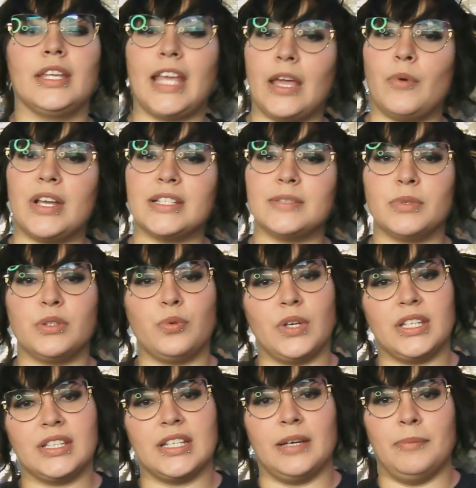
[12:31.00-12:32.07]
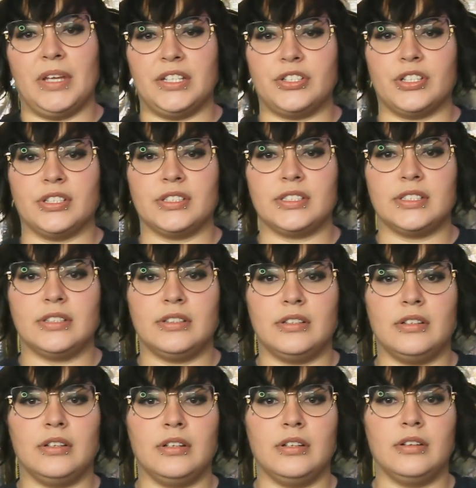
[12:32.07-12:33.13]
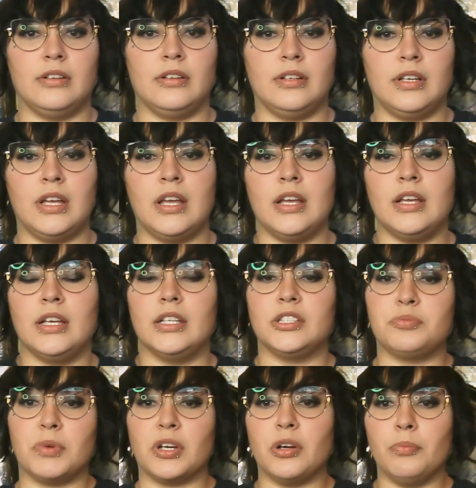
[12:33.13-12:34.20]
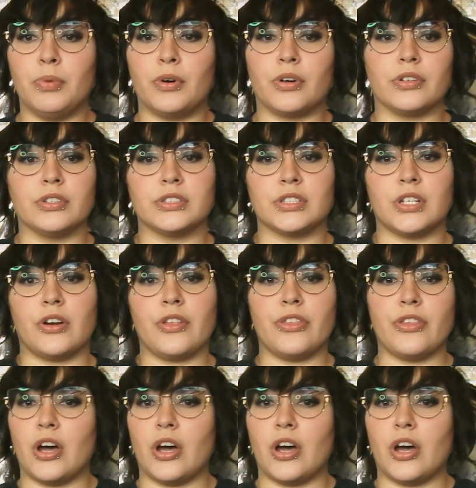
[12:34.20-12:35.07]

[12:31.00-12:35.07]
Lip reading: Gateways between dimensions. Spirit portals are